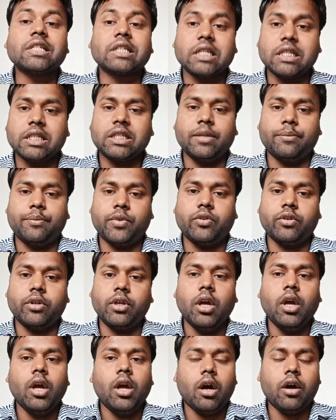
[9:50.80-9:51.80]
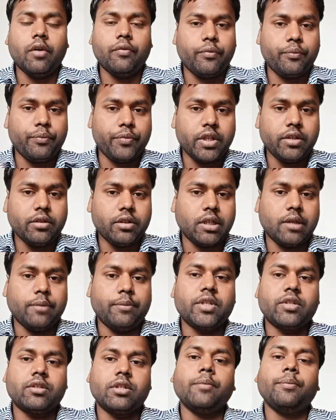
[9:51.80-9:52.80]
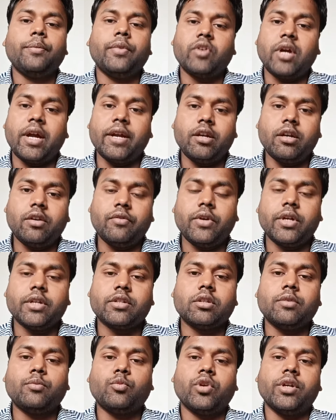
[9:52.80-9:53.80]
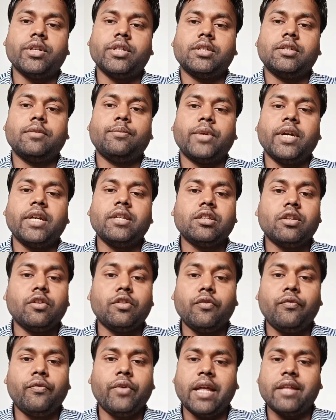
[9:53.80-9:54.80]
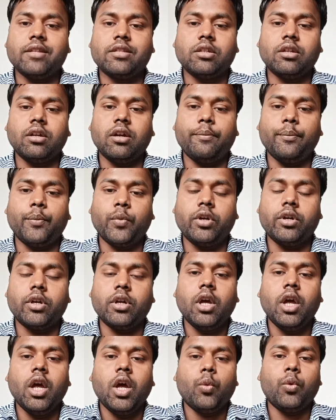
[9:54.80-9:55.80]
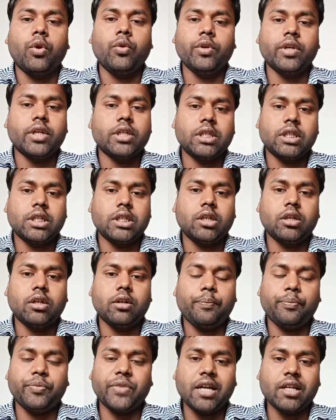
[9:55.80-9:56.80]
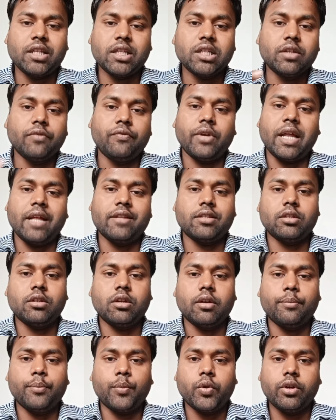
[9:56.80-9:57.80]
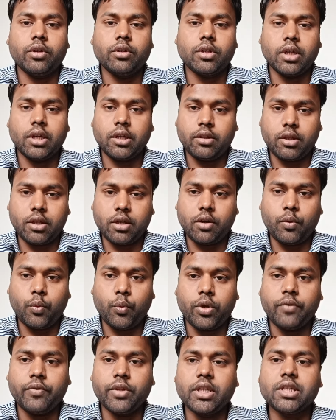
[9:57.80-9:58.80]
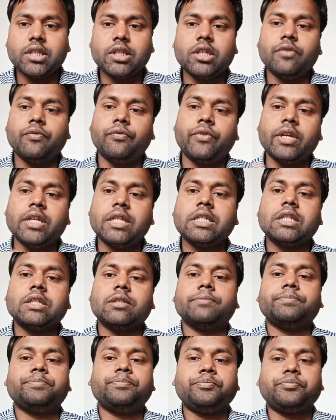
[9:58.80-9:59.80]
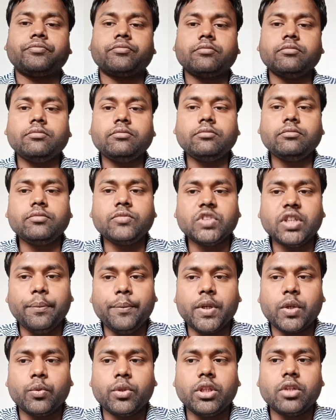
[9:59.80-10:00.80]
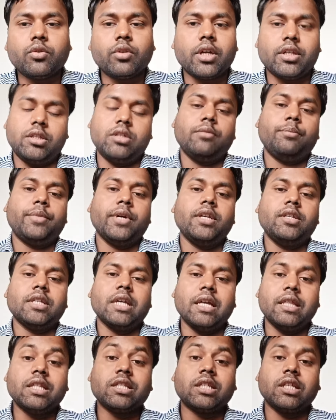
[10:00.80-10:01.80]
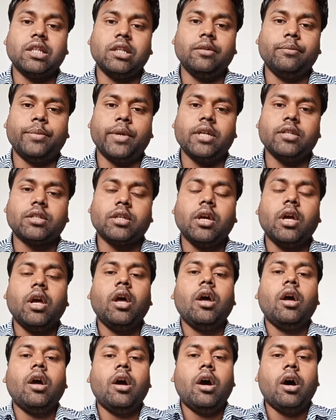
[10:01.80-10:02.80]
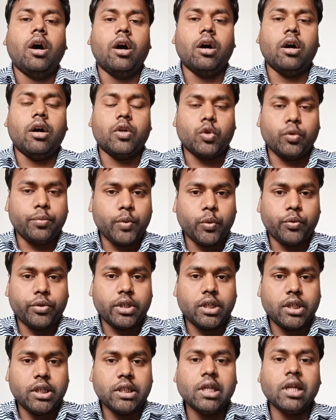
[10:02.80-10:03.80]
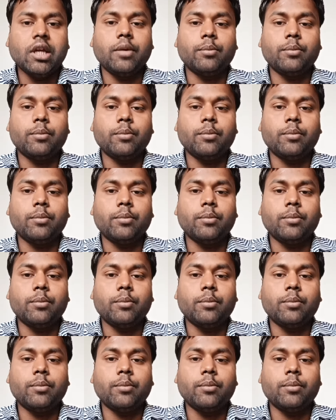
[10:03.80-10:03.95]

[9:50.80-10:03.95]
concept of this same step, identification of transaction price, the financing component. When we consider that there is the financing component in there, whenever there is the difference between the transaction price and the selling price. To be noted is,